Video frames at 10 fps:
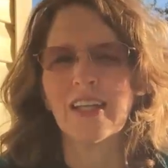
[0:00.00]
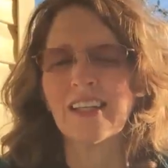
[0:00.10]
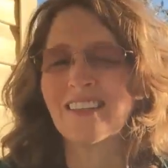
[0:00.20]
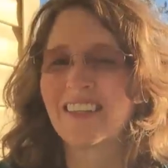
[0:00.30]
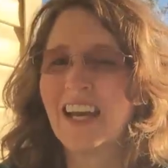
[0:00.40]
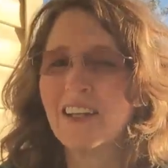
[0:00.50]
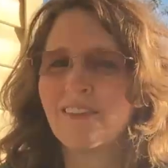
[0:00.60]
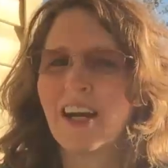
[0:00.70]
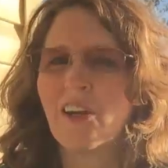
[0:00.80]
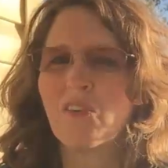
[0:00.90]
And it's kind
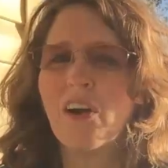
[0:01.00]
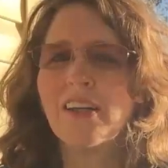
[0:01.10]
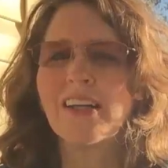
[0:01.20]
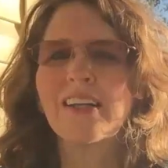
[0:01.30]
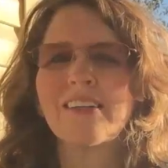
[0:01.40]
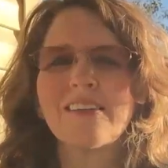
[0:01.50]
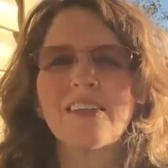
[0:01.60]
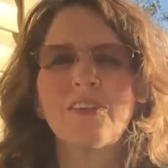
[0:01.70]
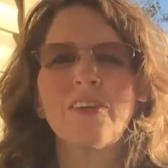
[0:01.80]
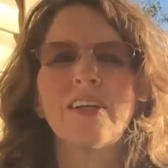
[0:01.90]
of ironic
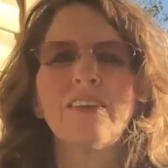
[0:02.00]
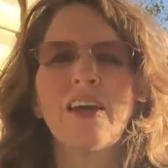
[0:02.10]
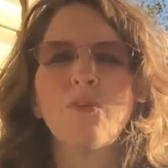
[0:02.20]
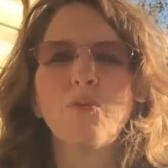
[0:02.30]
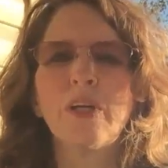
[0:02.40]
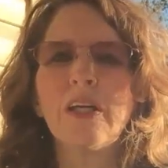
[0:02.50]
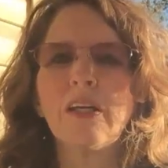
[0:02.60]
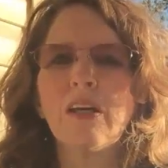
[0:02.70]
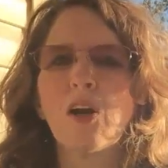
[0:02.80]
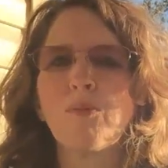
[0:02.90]
considering that
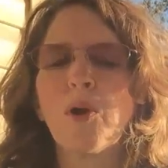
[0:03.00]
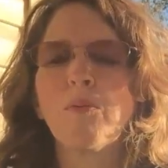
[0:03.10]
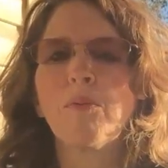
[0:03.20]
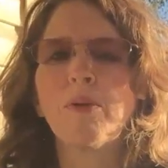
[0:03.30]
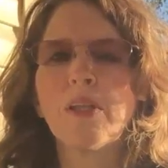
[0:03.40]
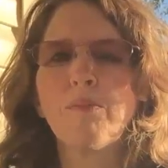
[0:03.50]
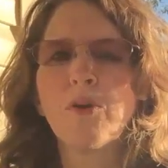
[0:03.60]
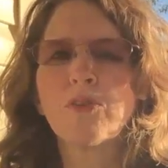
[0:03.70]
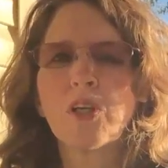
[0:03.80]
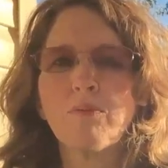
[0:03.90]
we are probably the
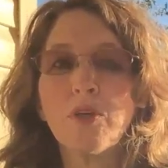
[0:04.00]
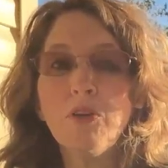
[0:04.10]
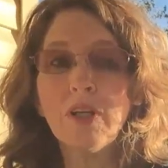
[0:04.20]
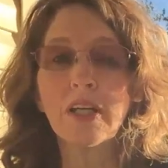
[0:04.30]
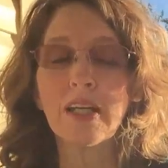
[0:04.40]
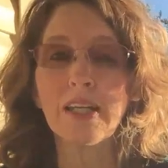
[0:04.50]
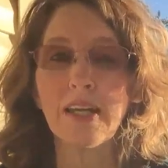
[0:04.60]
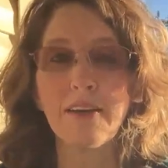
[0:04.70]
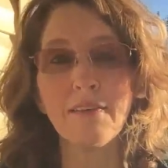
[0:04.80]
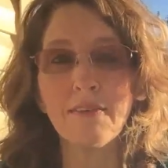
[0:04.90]
most
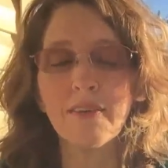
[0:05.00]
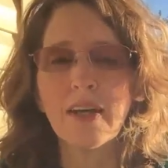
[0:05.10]
communicative